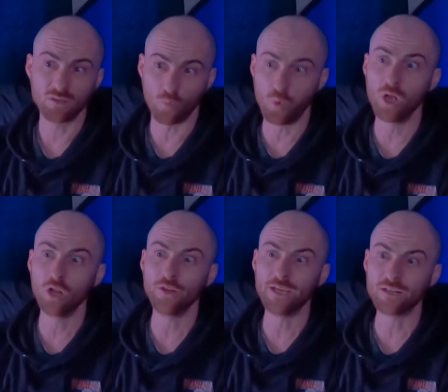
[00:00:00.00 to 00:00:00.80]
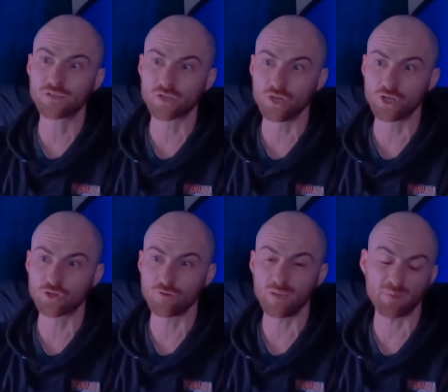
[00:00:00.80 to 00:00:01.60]
Will need
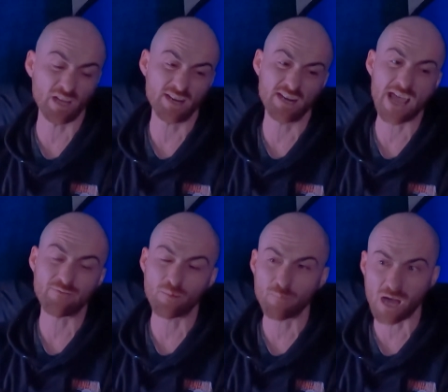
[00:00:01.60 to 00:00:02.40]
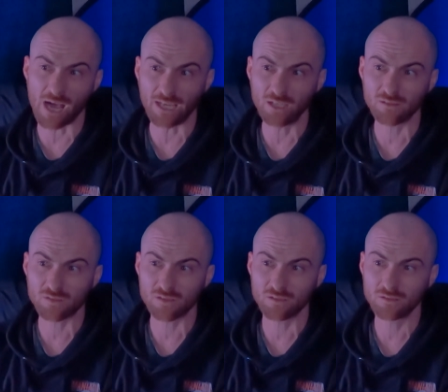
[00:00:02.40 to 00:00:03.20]
surgery, but never mind.